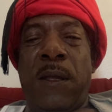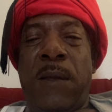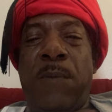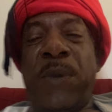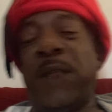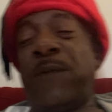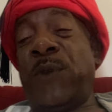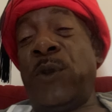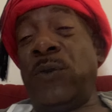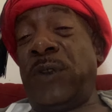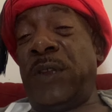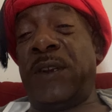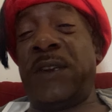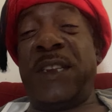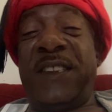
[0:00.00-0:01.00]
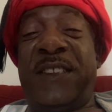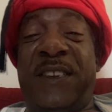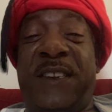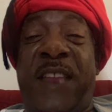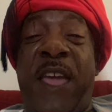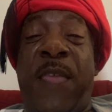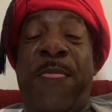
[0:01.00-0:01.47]
But if you took this
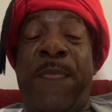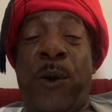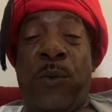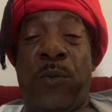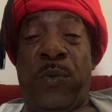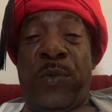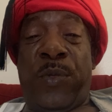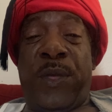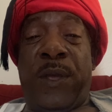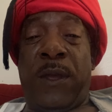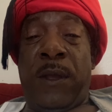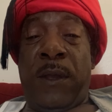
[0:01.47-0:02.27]
death oath,